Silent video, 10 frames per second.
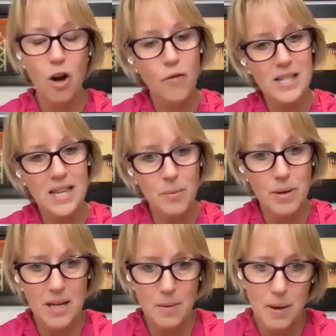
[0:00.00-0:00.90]
Obviously we
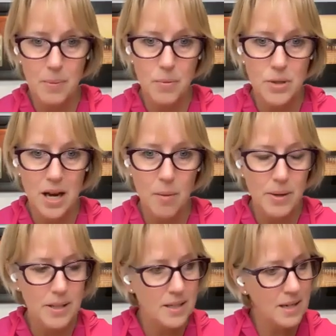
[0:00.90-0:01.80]
need people to help
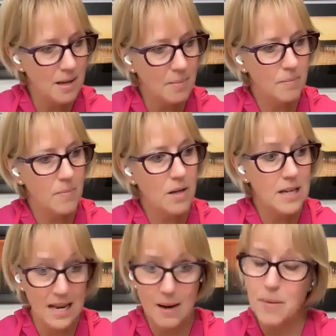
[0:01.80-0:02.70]
us to
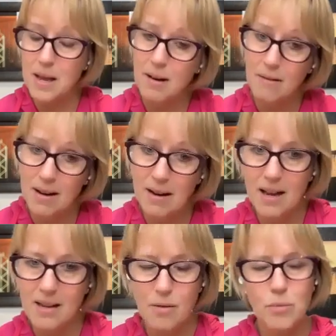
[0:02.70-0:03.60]
get him there
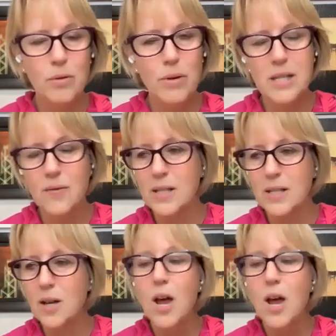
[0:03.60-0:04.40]
and all the rest of it. So